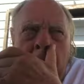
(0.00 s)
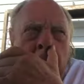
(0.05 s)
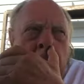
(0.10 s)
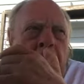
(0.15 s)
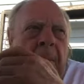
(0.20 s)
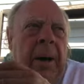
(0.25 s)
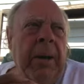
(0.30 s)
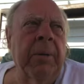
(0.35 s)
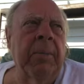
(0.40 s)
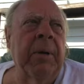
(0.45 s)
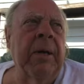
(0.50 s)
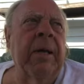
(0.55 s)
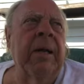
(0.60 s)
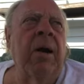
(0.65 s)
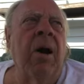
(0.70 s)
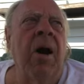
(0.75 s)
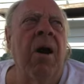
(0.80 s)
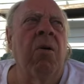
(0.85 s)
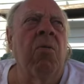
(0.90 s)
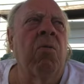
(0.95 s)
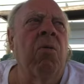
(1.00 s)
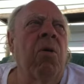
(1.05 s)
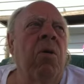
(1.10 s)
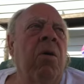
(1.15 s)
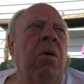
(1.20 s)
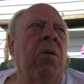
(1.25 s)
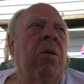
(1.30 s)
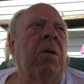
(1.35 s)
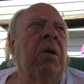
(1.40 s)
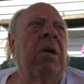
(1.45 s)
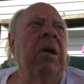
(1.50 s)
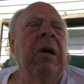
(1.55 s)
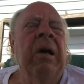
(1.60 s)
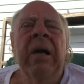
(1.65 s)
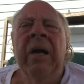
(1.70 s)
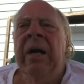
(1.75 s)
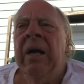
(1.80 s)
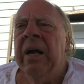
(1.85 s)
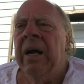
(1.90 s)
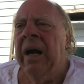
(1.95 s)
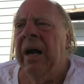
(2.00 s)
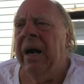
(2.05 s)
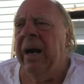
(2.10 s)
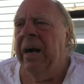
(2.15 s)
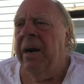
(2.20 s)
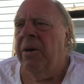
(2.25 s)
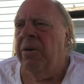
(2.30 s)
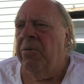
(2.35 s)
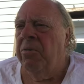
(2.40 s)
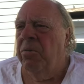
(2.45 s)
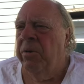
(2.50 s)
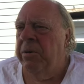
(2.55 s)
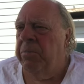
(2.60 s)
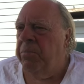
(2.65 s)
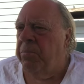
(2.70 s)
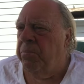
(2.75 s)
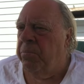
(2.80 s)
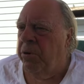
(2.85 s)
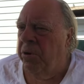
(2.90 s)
But in our world, we